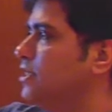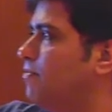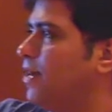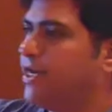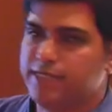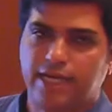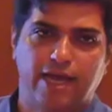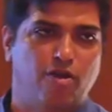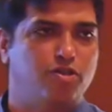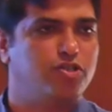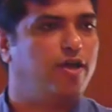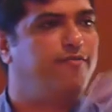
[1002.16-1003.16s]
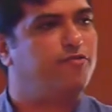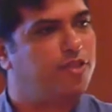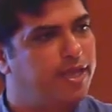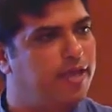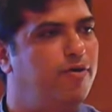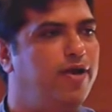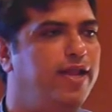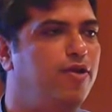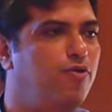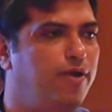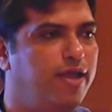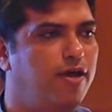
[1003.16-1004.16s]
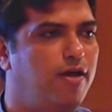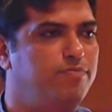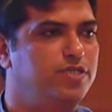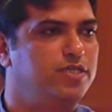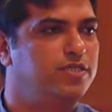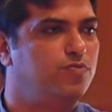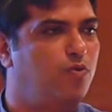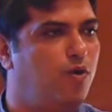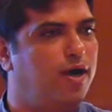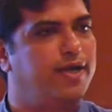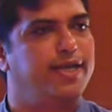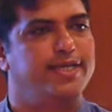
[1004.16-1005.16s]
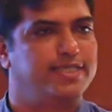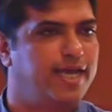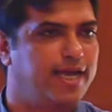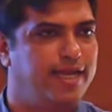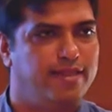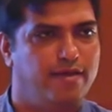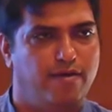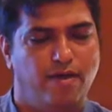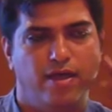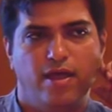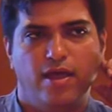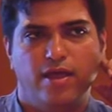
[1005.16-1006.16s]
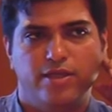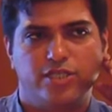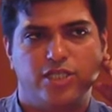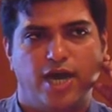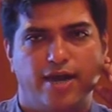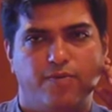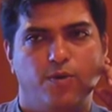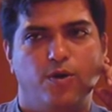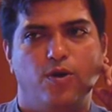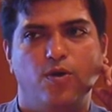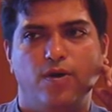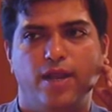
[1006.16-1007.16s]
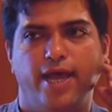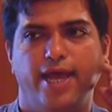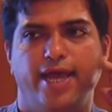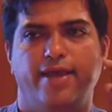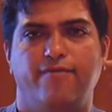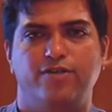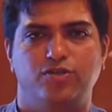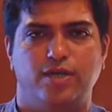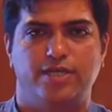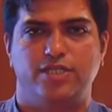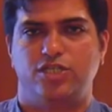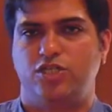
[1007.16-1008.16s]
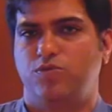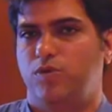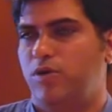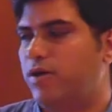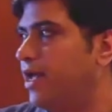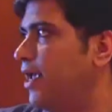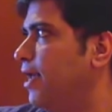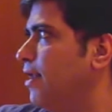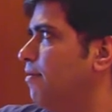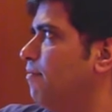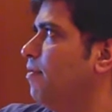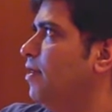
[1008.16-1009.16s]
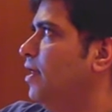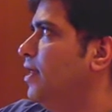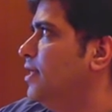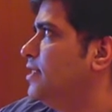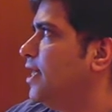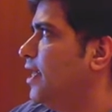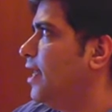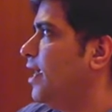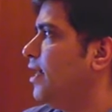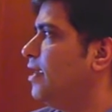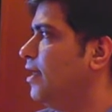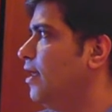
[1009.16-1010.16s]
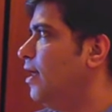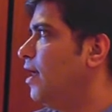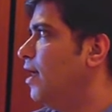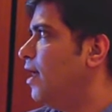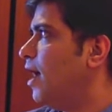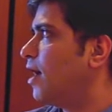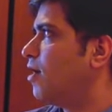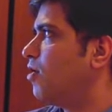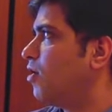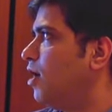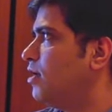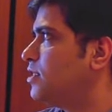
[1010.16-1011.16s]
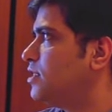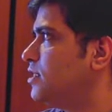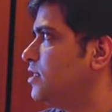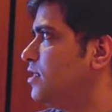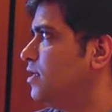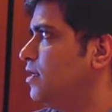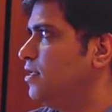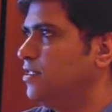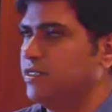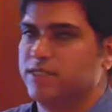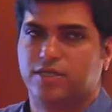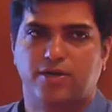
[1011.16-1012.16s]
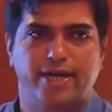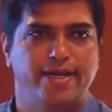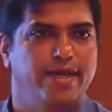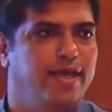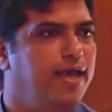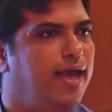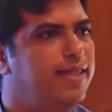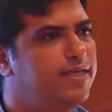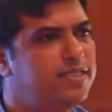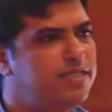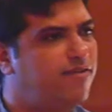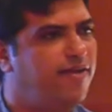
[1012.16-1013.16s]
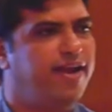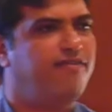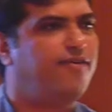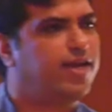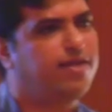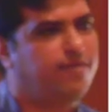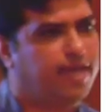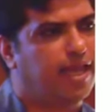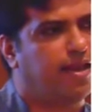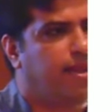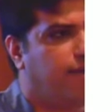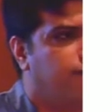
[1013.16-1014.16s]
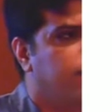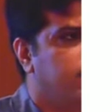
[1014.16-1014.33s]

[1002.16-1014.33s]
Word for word: summarizing, I also have to think about encoding options, what exactly the chart would look like, visualization would look like, and I'm sending it across this, right? This is a very effective technique for